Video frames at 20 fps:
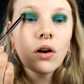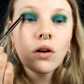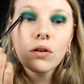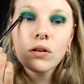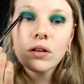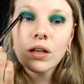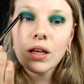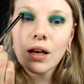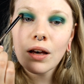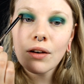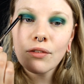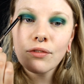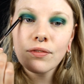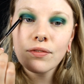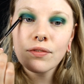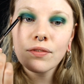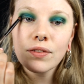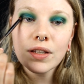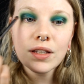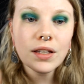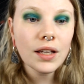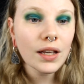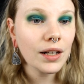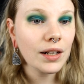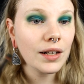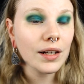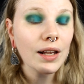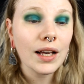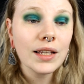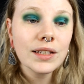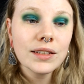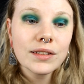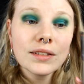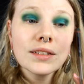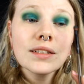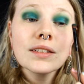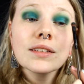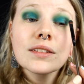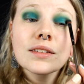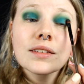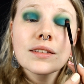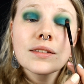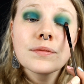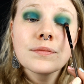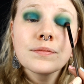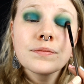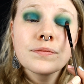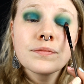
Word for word: okay I think I like this